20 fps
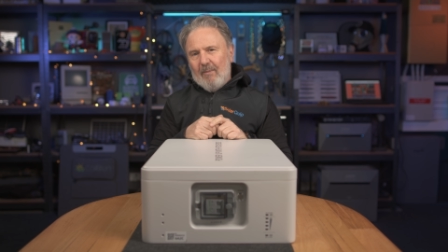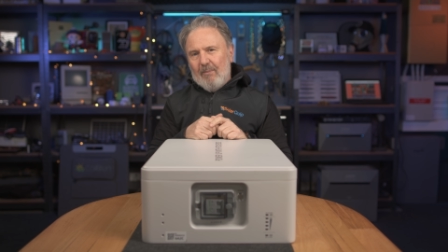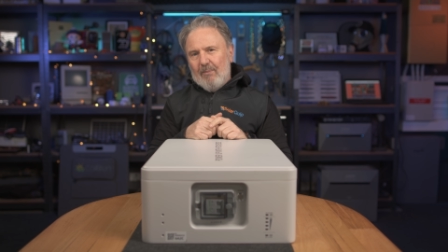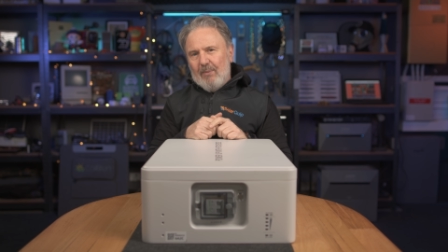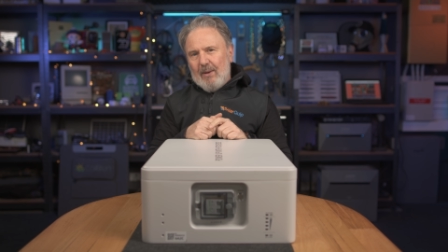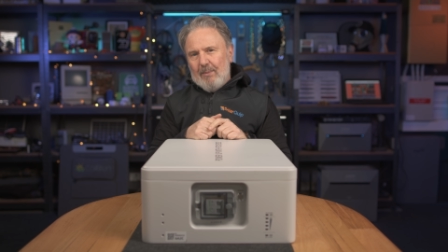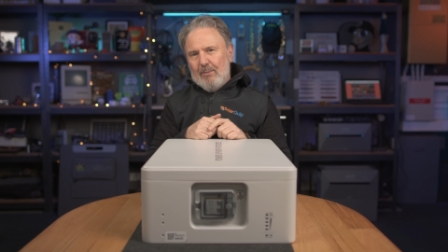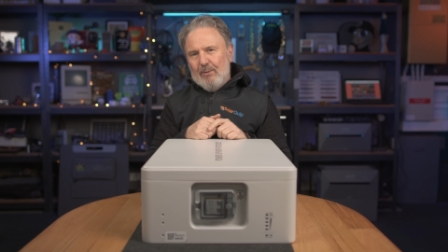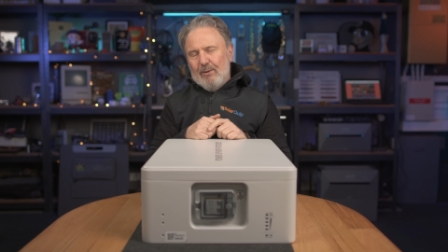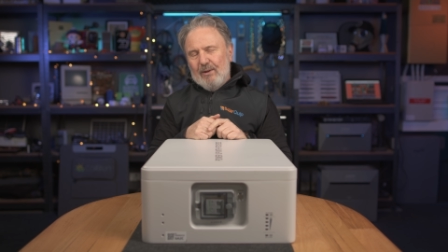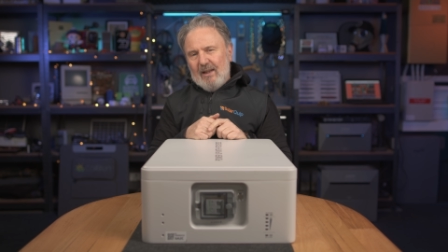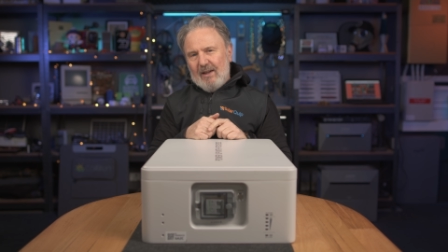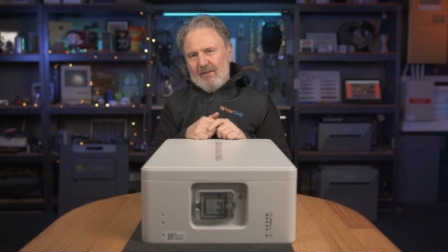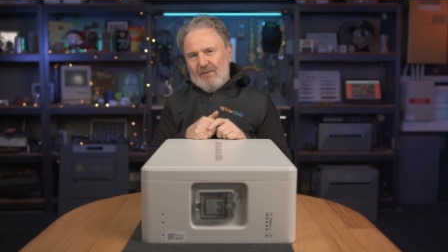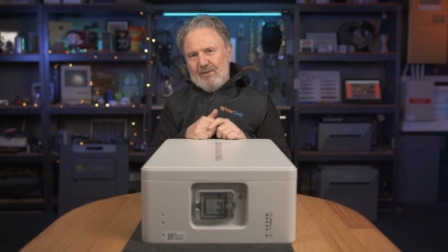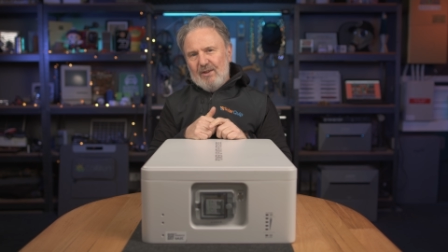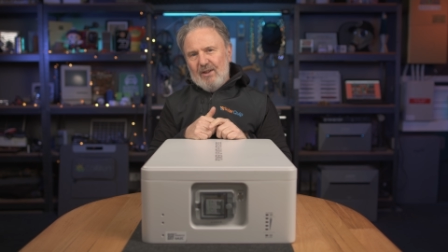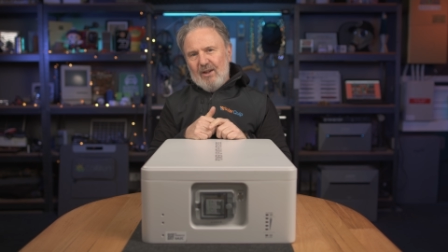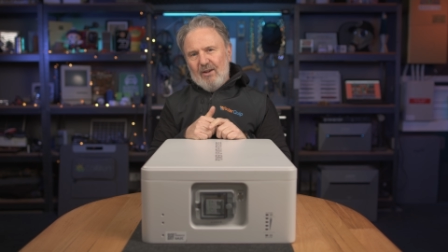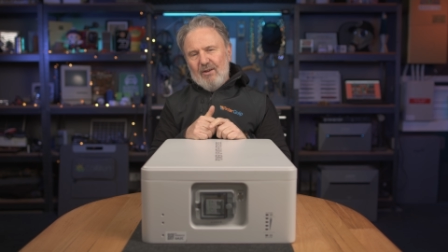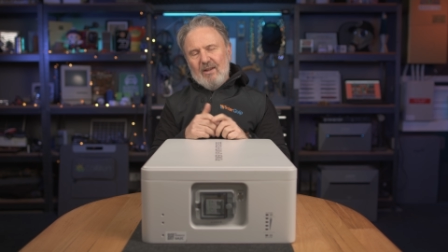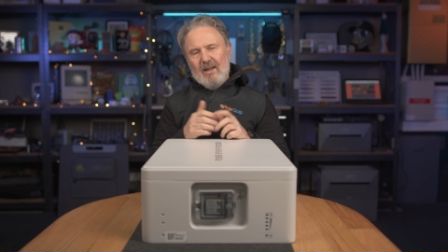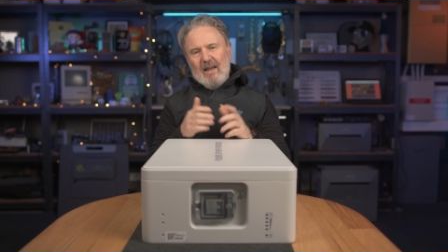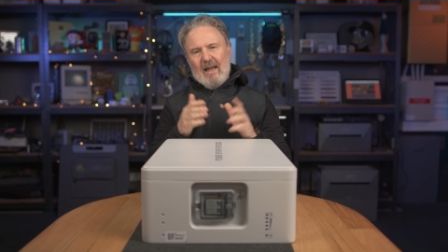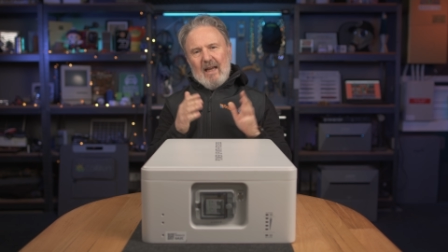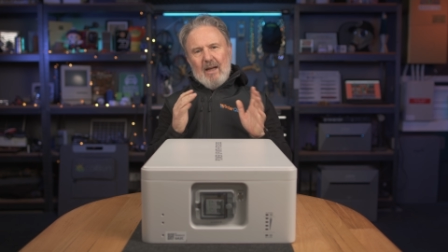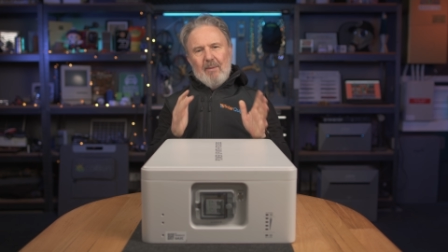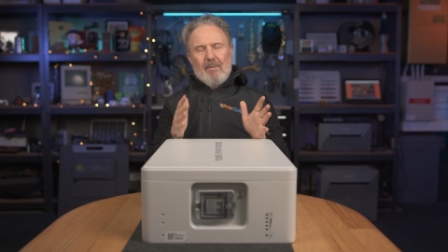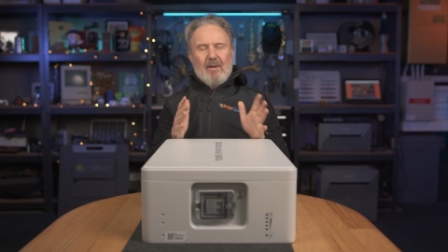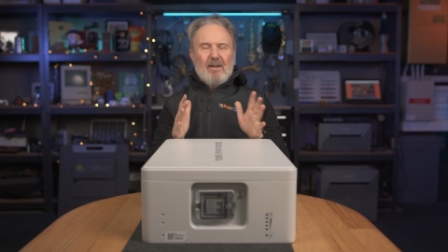people love to know
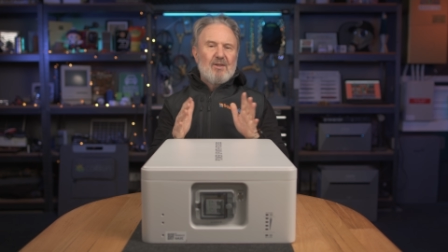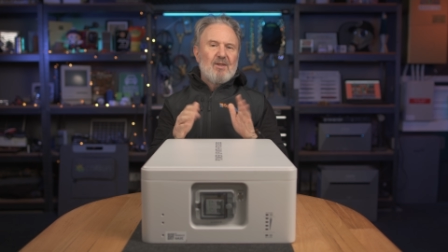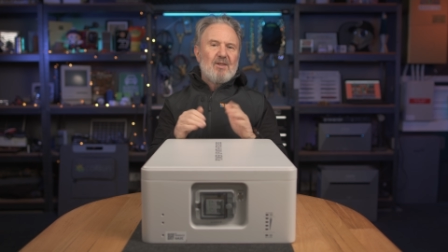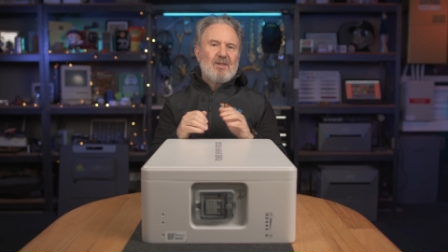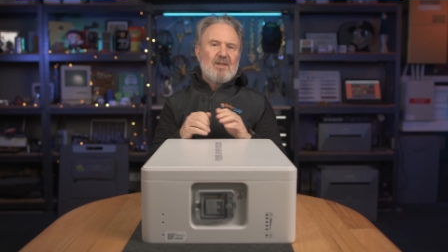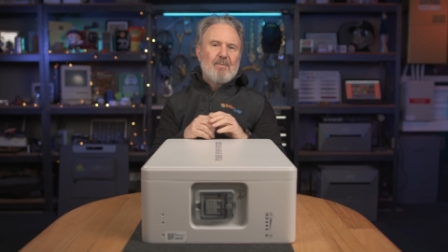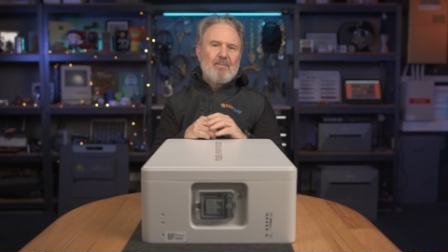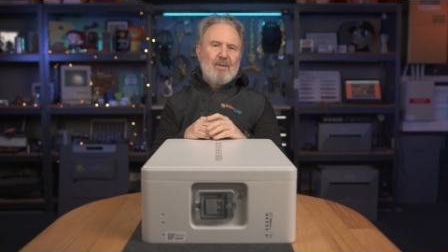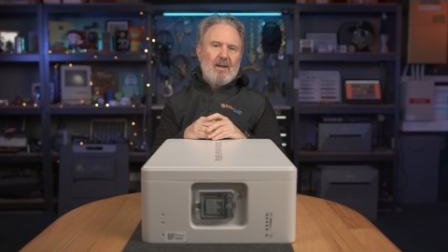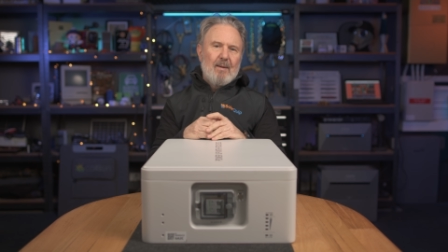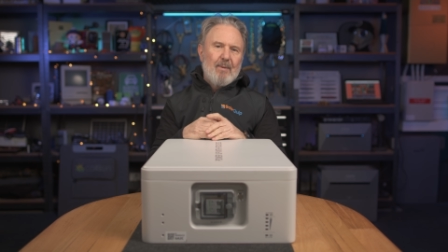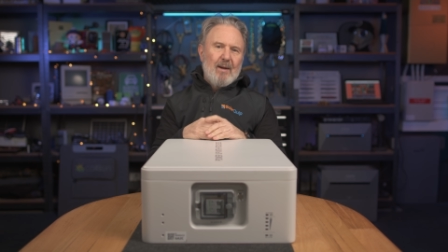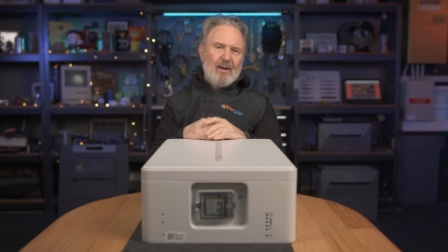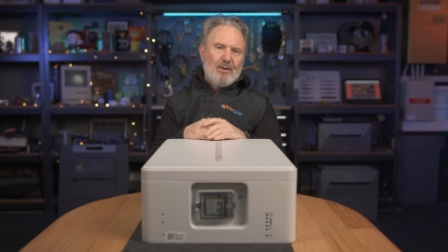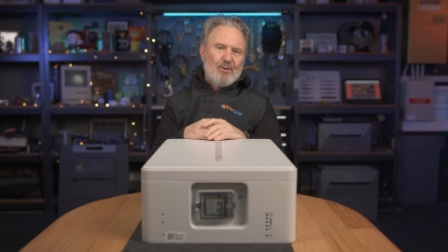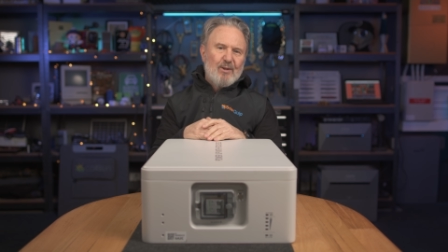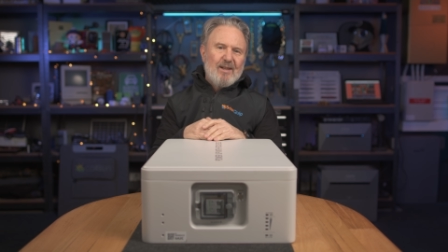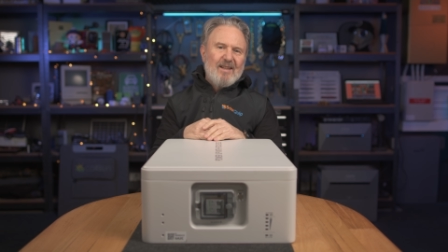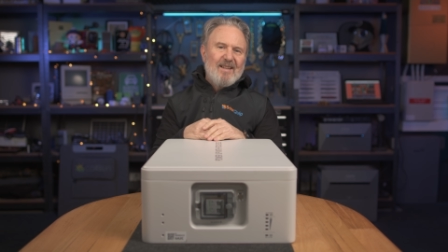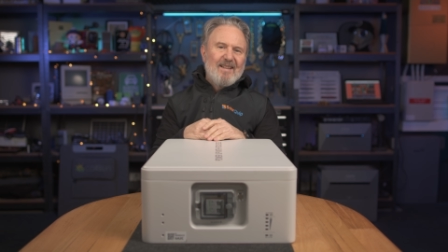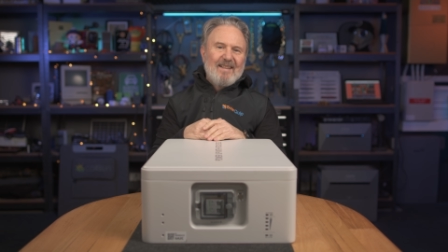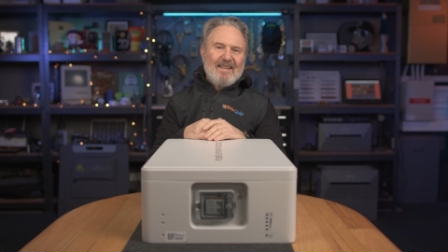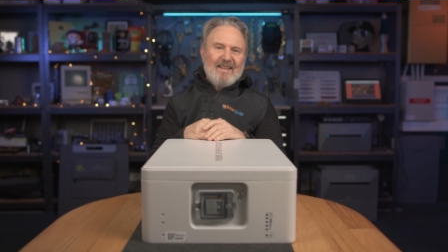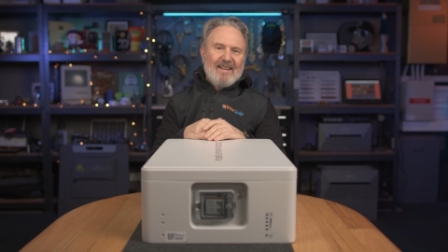how much is in my battery.